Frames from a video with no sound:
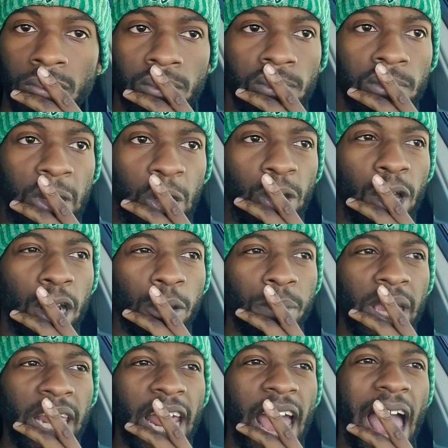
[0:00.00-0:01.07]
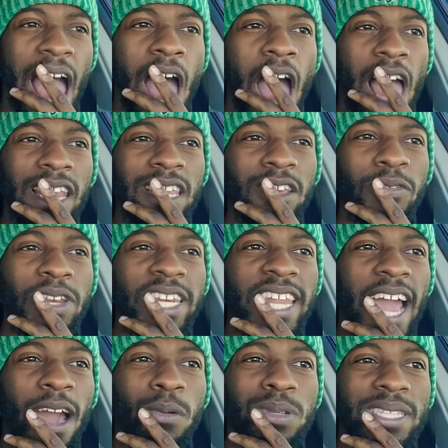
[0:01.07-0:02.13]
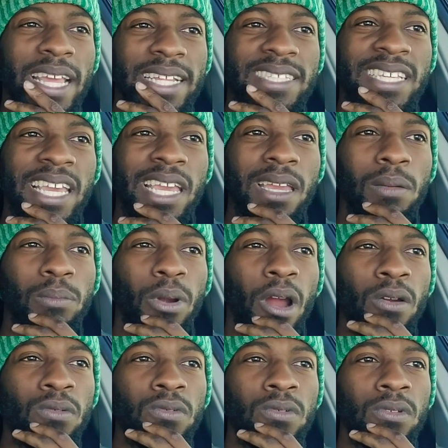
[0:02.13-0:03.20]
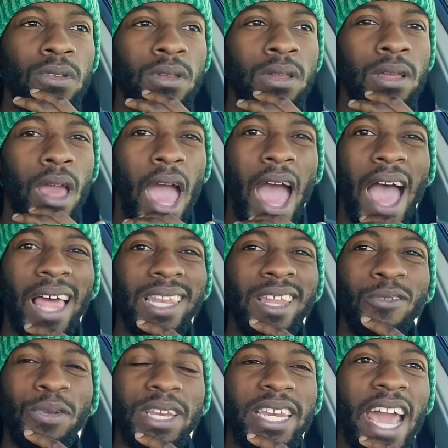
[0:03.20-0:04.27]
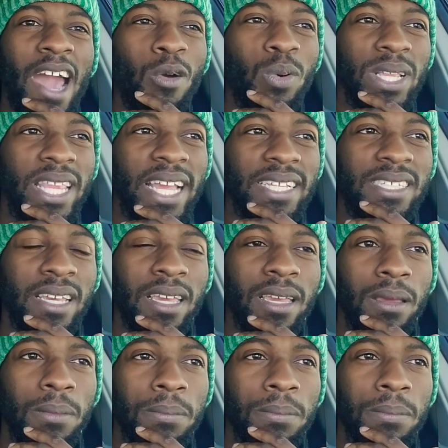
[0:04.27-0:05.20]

You know what I mean? I live and die with that team, bro. I live and die with that team.